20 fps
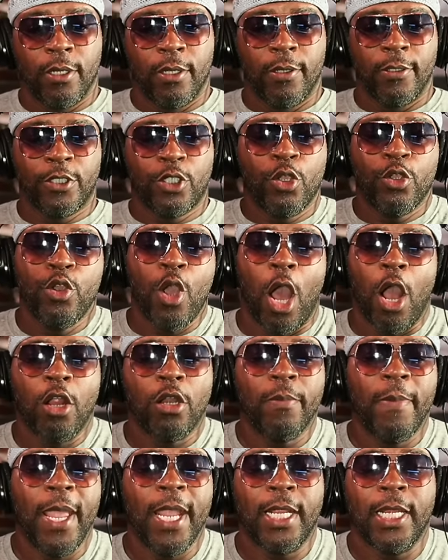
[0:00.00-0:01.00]
So you're
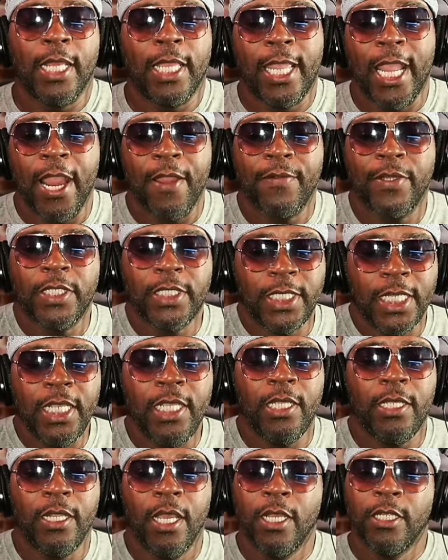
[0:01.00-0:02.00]
automatically
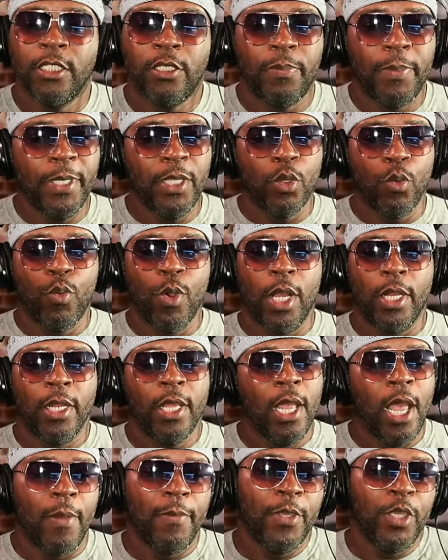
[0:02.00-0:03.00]
guaranteed to be the one.
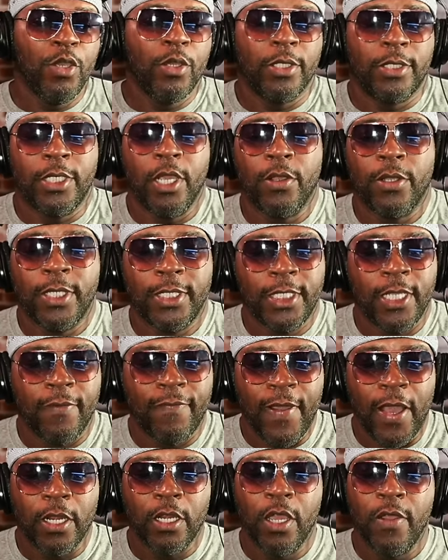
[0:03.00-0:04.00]
I mean, you can talk yourself
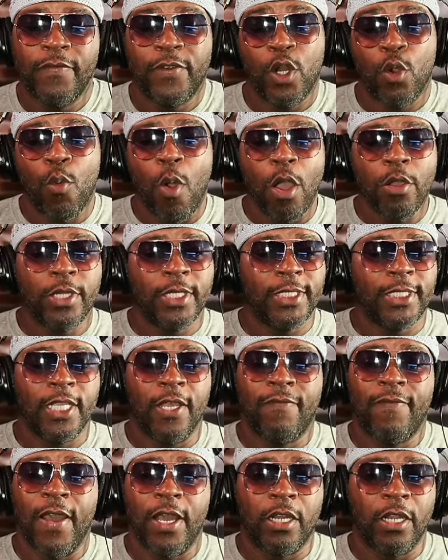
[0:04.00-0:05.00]
out of it or walk
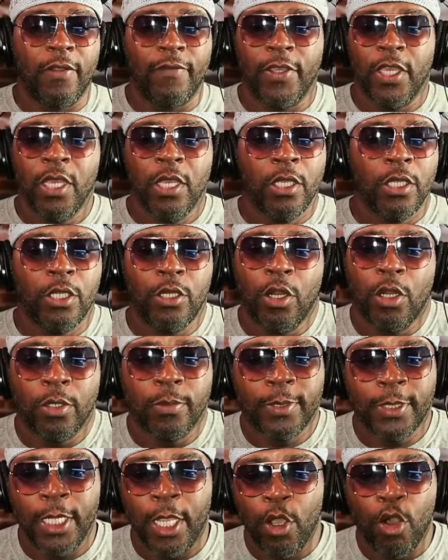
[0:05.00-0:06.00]
yourself out of it. You know what I'm
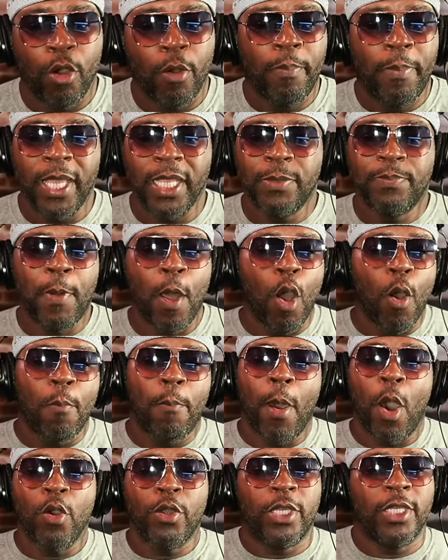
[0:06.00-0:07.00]
saying? Or baseball
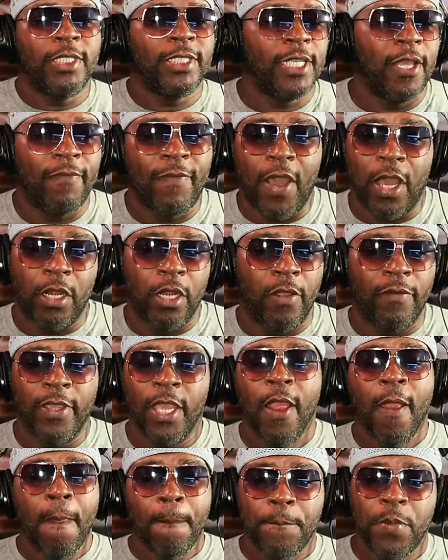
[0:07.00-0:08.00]
balk yourself out of it.
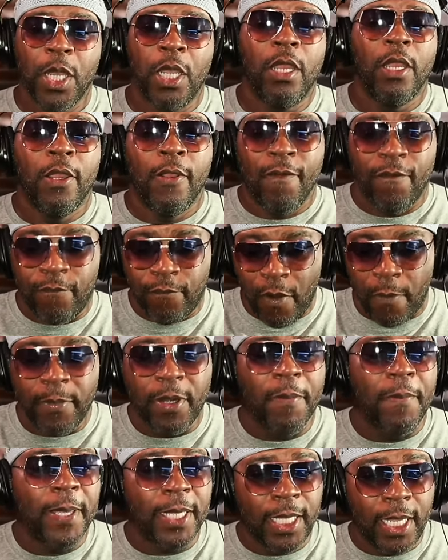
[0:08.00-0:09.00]
But from the
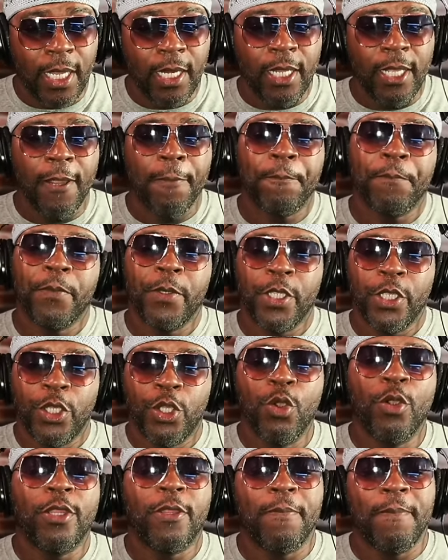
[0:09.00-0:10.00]
beginning,
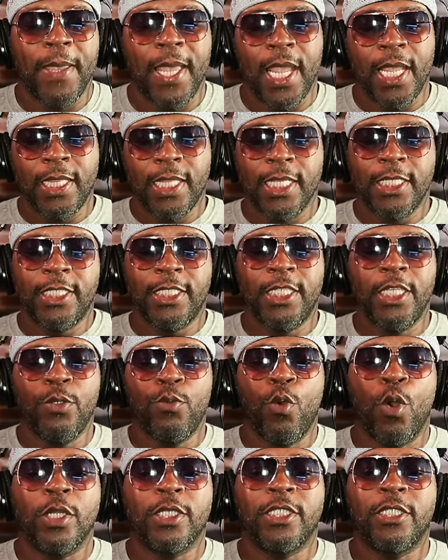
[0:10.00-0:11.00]
you're the man that she
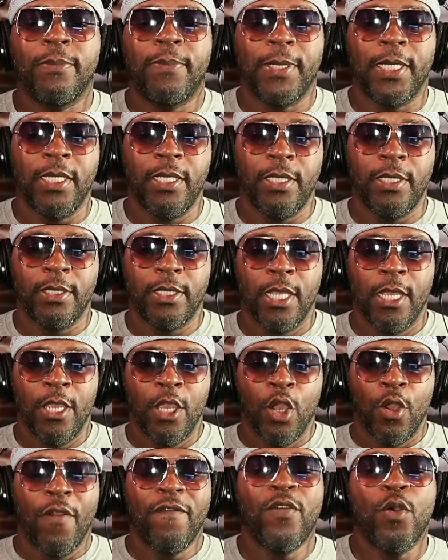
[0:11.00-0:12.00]
wants to please.
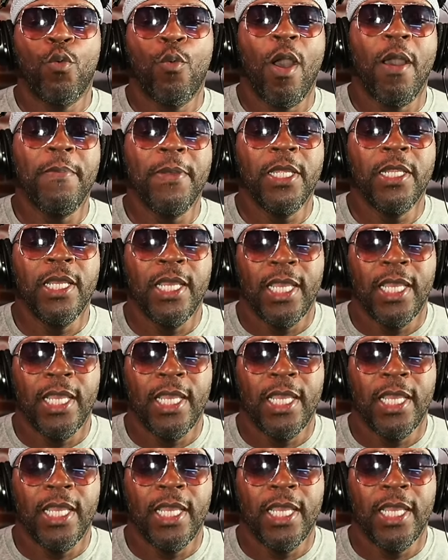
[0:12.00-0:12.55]
If a woman